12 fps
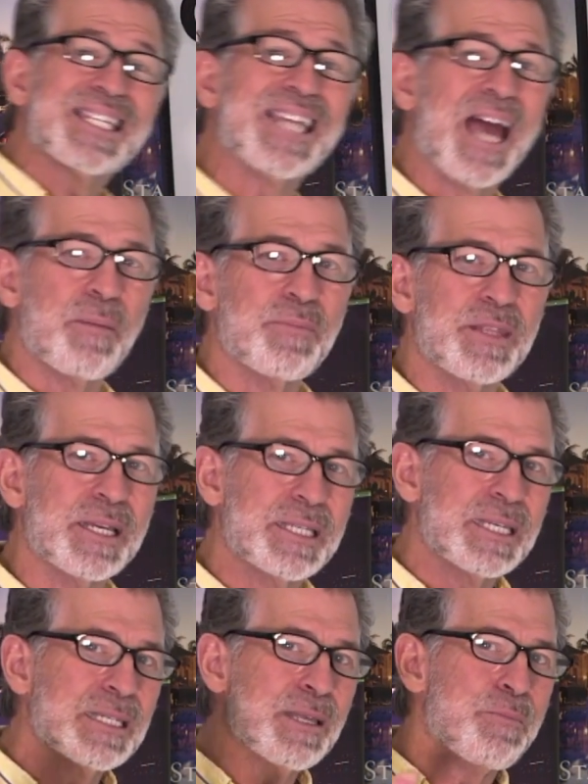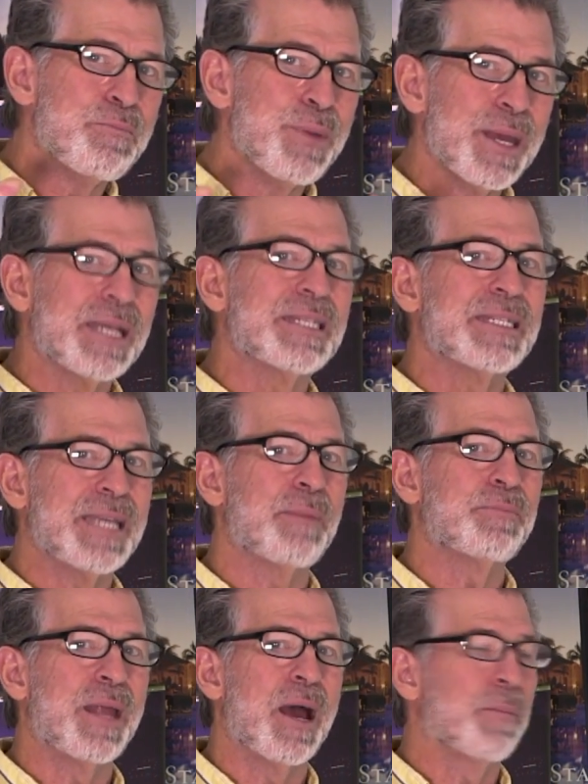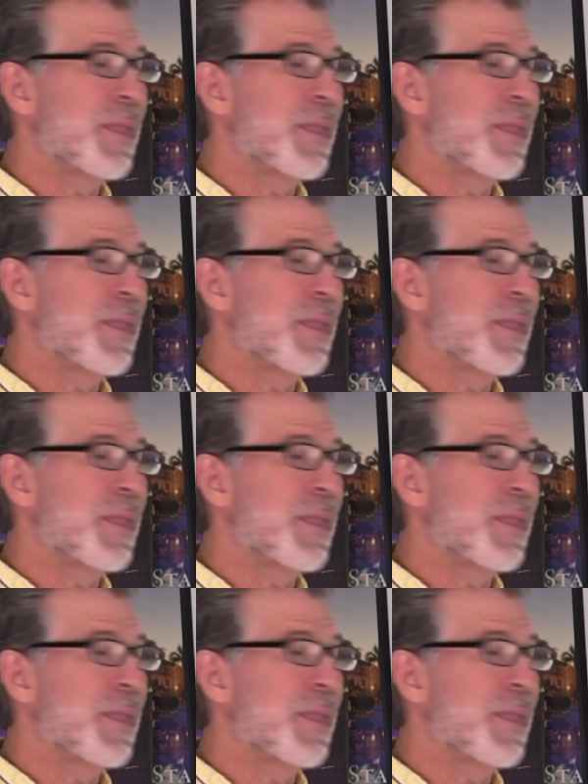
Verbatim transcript: step, this is the big step now.